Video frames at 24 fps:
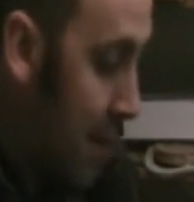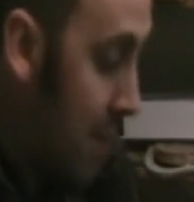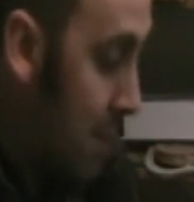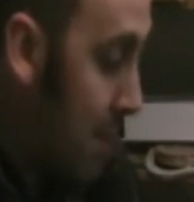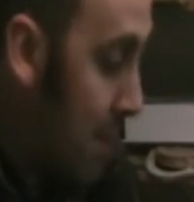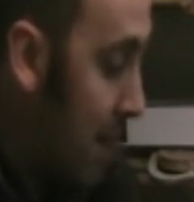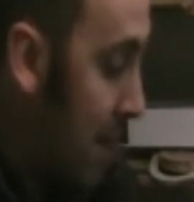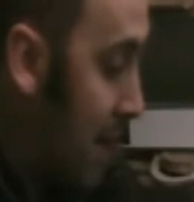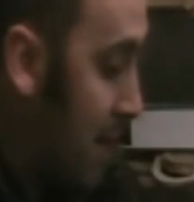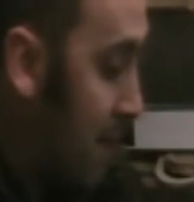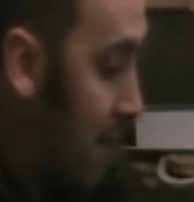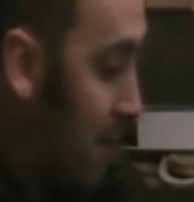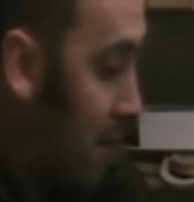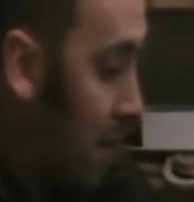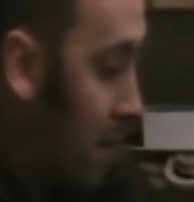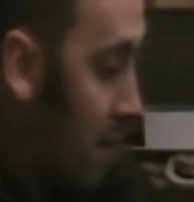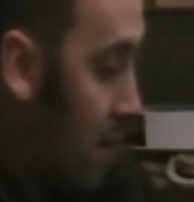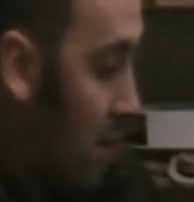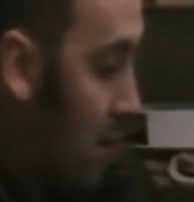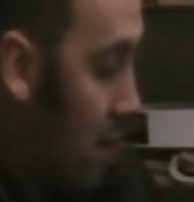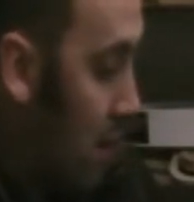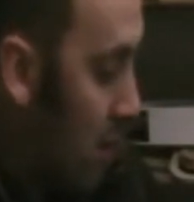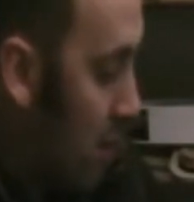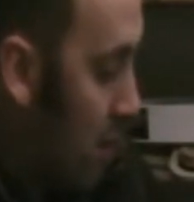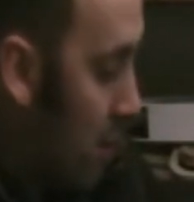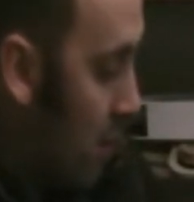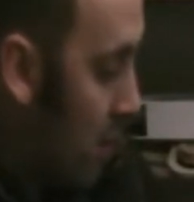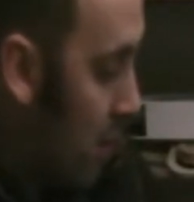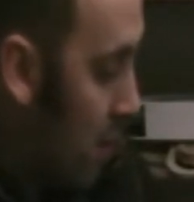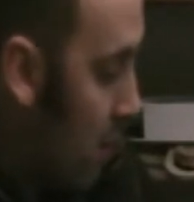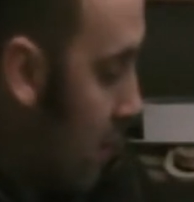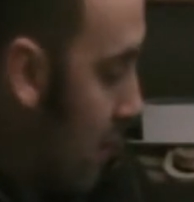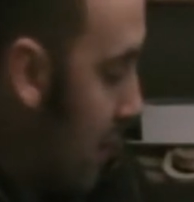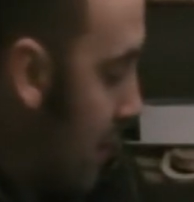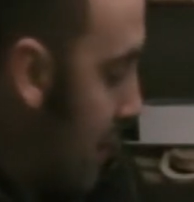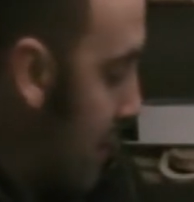it playable.
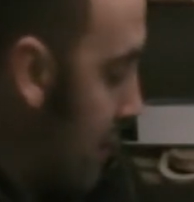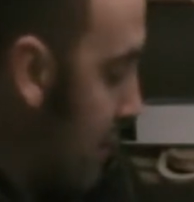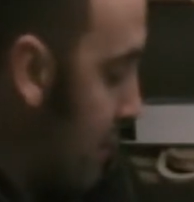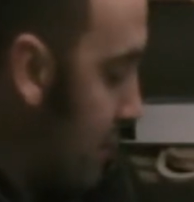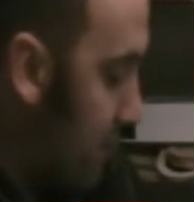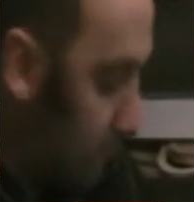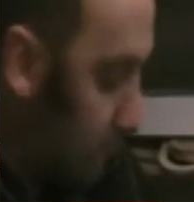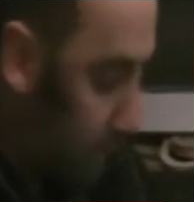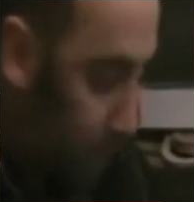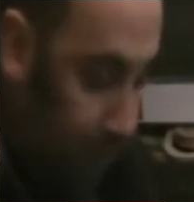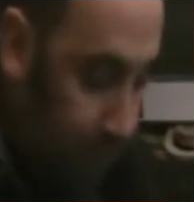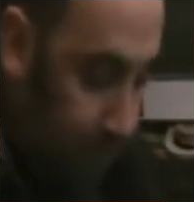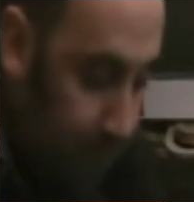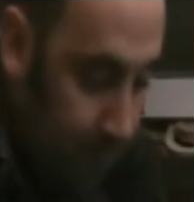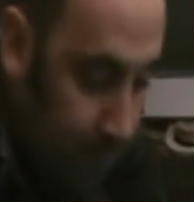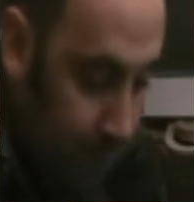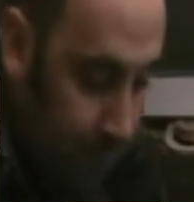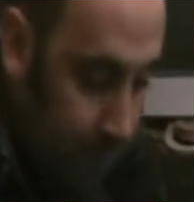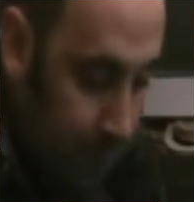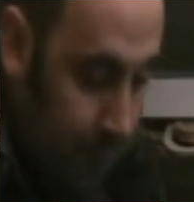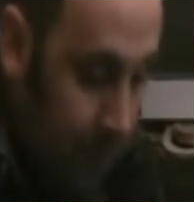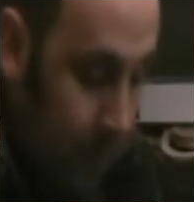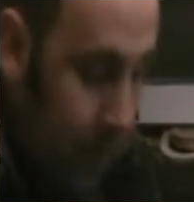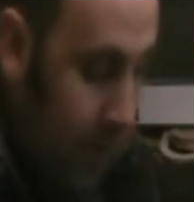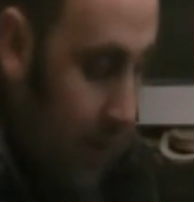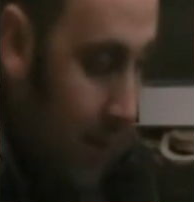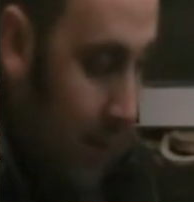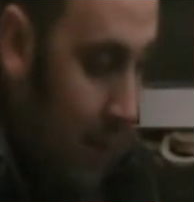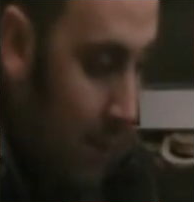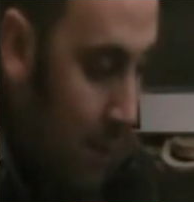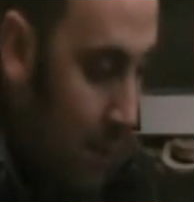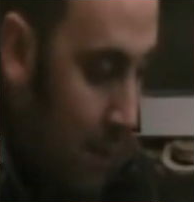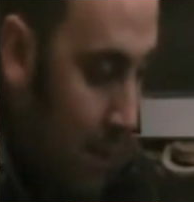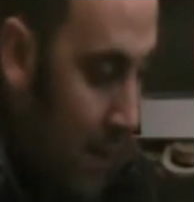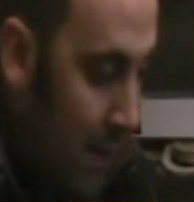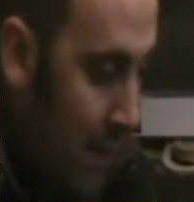Okay, so
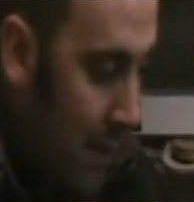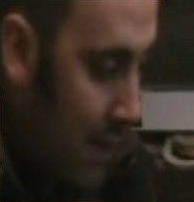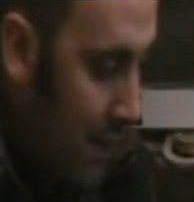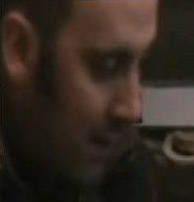back